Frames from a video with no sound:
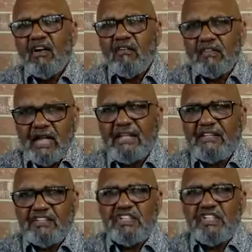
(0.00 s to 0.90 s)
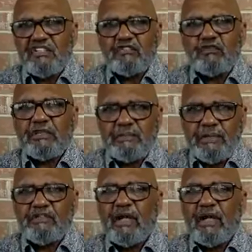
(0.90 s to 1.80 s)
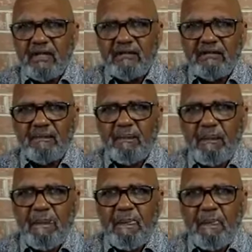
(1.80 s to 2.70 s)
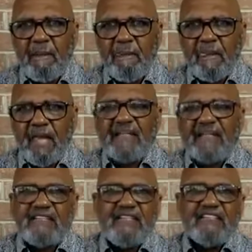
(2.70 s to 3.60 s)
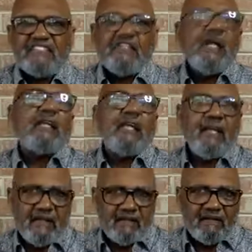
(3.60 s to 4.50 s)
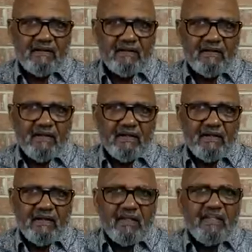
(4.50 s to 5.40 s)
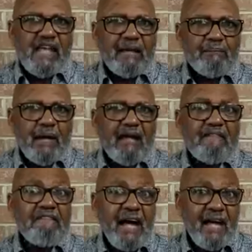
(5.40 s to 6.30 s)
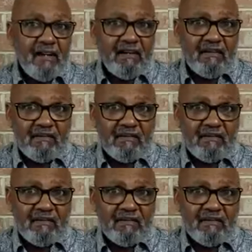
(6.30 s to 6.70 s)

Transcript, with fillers: on the night that Jesus was betrayed, as he snuck in he sat by a fire.